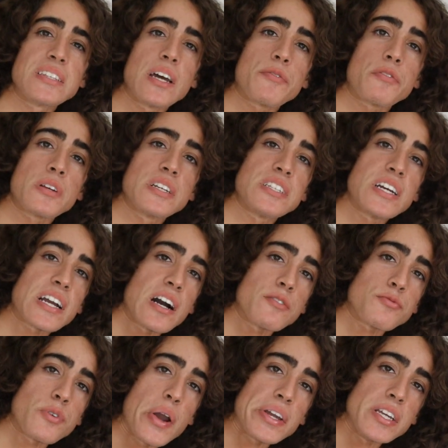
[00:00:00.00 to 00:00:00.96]
Definitely check
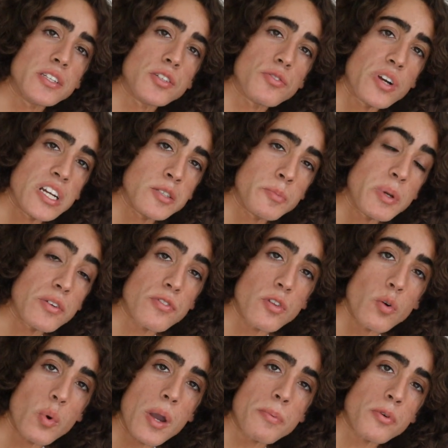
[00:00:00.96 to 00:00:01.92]
out Frankie's Free Range Meat
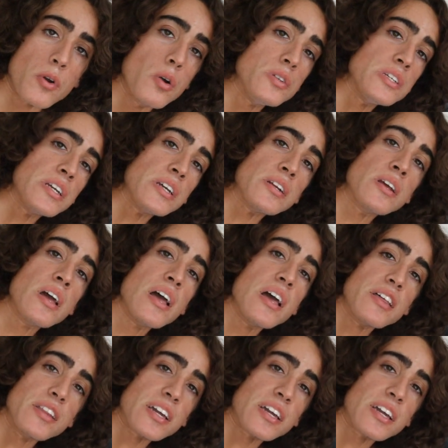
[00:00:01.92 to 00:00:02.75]
for the whey protein,